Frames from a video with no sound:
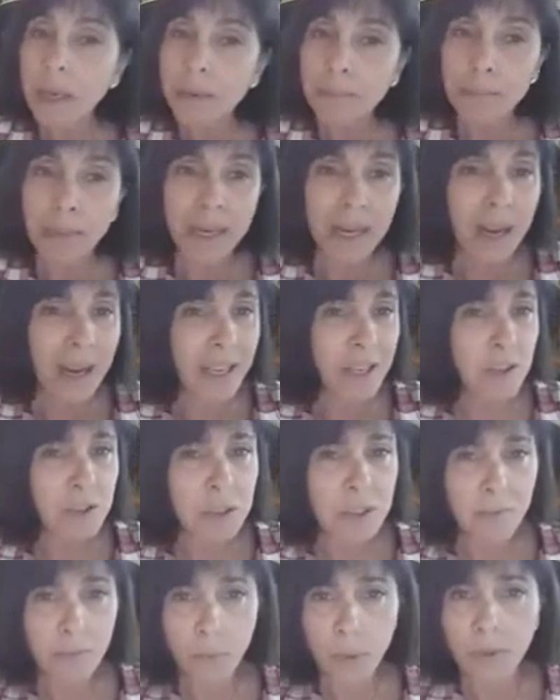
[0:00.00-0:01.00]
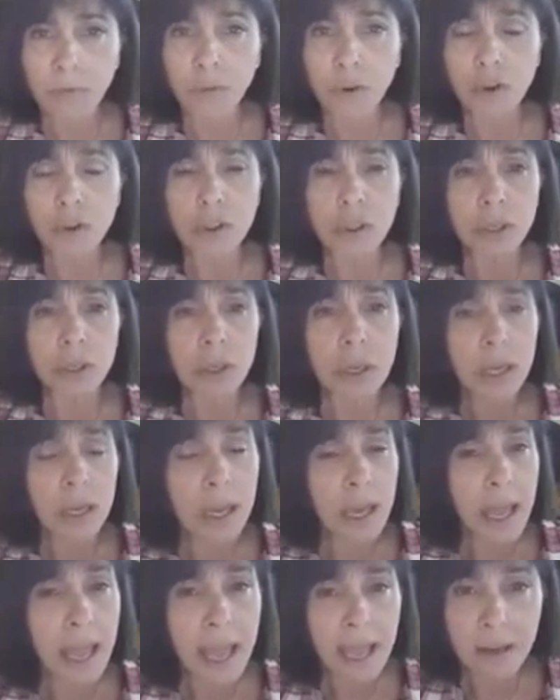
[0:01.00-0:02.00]
But I use the free version,
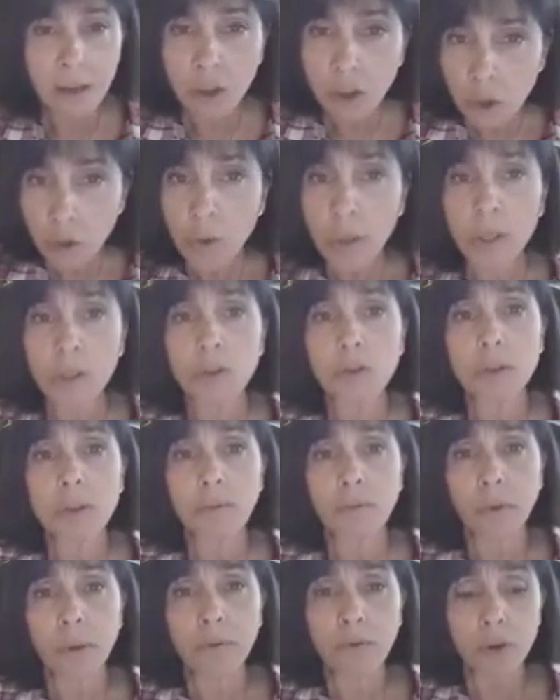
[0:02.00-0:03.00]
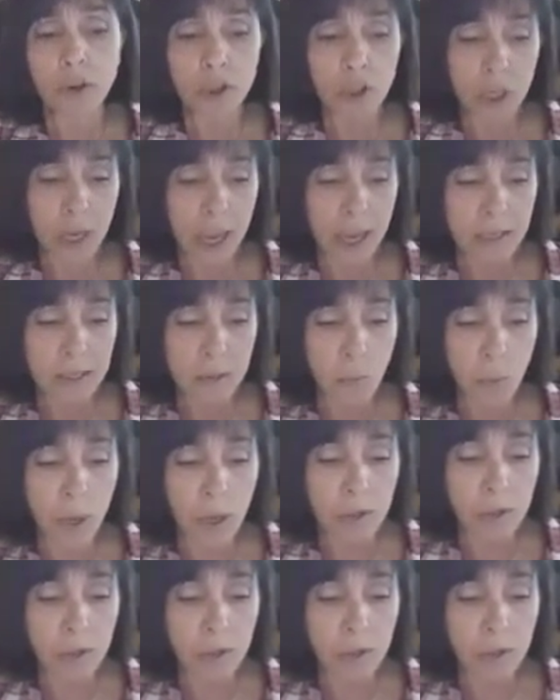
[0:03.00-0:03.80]
and you can use the free version as well.